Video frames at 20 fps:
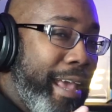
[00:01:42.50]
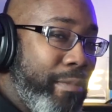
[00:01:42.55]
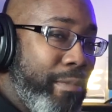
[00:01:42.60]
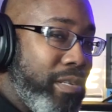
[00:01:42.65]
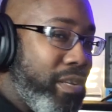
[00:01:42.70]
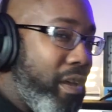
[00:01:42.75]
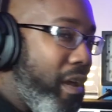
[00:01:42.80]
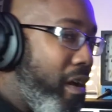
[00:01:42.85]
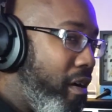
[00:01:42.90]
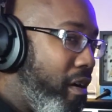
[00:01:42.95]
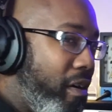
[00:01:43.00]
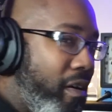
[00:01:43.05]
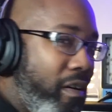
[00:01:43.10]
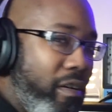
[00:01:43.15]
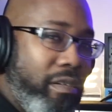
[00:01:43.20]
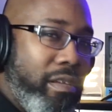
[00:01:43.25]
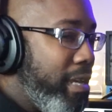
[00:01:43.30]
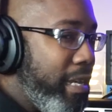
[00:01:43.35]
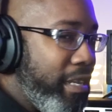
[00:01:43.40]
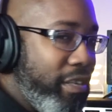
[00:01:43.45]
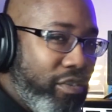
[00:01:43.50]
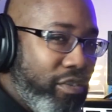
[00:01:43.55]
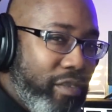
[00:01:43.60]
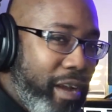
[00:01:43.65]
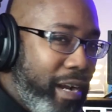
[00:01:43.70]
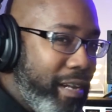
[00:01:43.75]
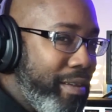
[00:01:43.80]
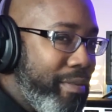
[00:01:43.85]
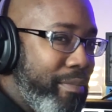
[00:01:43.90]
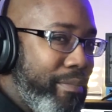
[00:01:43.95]
and was all
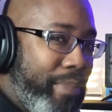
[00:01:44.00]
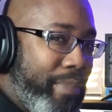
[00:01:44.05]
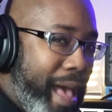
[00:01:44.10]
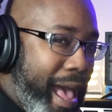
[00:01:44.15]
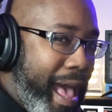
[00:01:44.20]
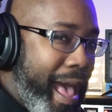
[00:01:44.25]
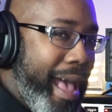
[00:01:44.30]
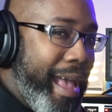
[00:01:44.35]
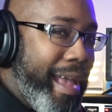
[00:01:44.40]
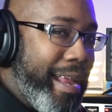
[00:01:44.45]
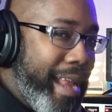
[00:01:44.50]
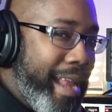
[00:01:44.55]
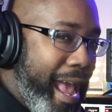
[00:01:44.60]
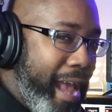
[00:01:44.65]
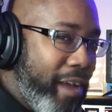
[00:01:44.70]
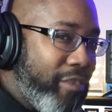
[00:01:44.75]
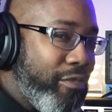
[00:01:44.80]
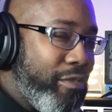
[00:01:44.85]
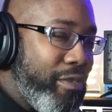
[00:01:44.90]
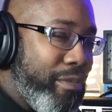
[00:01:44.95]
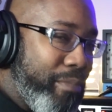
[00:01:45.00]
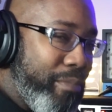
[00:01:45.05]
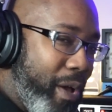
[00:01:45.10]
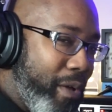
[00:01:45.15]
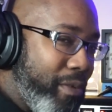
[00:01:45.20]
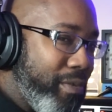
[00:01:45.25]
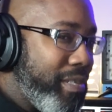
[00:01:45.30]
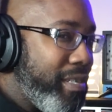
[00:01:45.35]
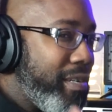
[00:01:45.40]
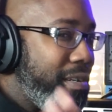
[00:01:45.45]
instructed by an actual
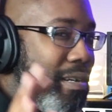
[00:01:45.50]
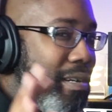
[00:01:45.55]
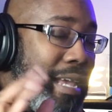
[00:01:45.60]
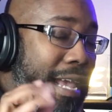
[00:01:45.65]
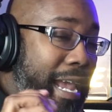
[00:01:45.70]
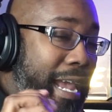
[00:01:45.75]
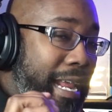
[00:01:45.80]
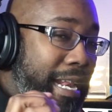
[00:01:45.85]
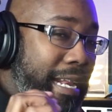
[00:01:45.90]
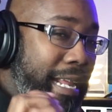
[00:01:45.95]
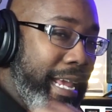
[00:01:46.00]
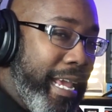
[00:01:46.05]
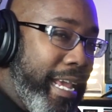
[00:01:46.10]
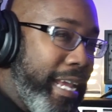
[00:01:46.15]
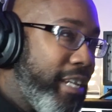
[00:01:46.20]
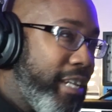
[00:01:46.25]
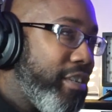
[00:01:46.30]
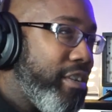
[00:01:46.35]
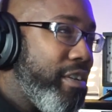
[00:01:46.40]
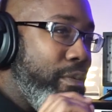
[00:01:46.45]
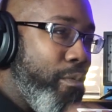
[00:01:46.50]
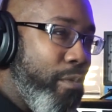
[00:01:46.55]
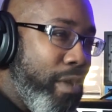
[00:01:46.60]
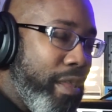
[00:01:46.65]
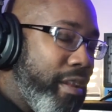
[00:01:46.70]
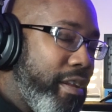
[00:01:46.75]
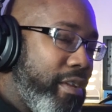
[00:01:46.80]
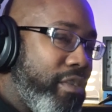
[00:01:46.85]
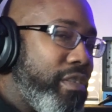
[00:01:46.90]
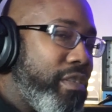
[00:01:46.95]
composer. And each
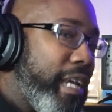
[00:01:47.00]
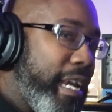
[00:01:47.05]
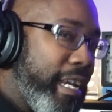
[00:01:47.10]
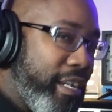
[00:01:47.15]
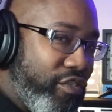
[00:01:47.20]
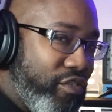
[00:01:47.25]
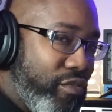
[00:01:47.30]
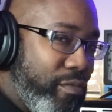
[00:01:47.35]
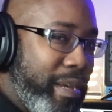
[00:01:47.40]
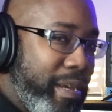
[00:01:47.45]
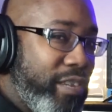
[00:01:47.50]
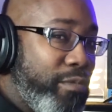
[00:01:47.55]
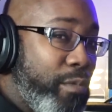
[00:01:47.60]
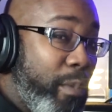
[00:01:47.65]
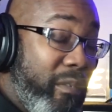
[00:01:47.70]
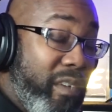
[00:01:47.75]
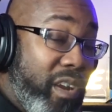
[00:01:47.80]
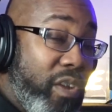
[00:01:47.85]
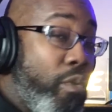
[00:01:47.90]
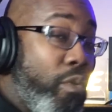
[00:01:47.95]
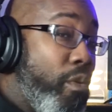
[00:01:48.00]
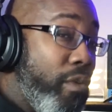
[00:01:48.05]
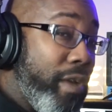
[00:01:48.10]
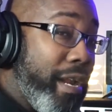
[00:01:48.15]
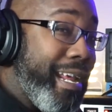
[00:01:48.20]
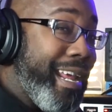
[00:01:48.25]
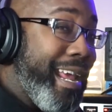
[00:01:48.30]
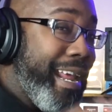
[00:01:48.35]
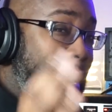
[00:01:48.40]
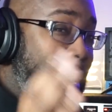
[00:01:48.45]
one of those instruments were
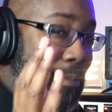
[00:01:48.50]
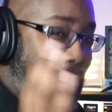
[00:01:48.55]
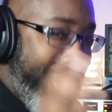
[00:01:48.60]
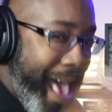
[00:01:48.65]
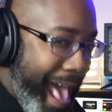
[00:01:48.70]
recorded and they were